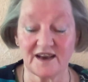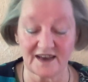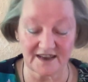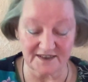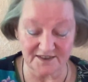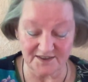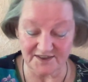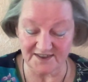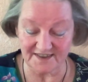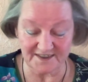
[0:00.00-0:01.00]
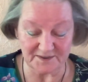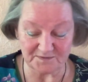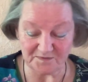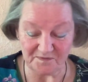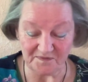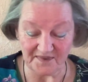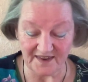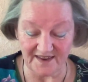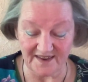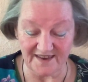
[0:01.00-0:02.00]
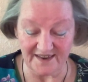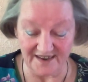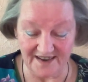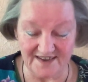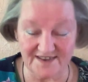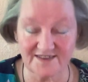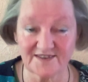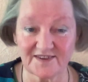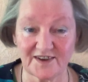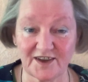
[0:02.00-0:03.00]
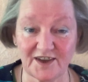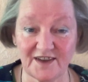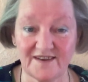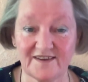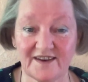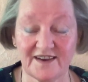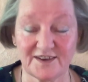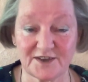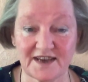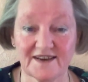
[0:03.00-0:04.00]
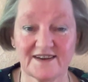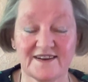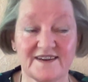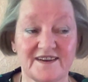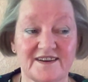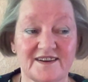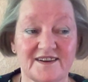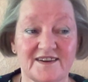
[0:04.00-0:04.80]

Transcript: And yes, he exactly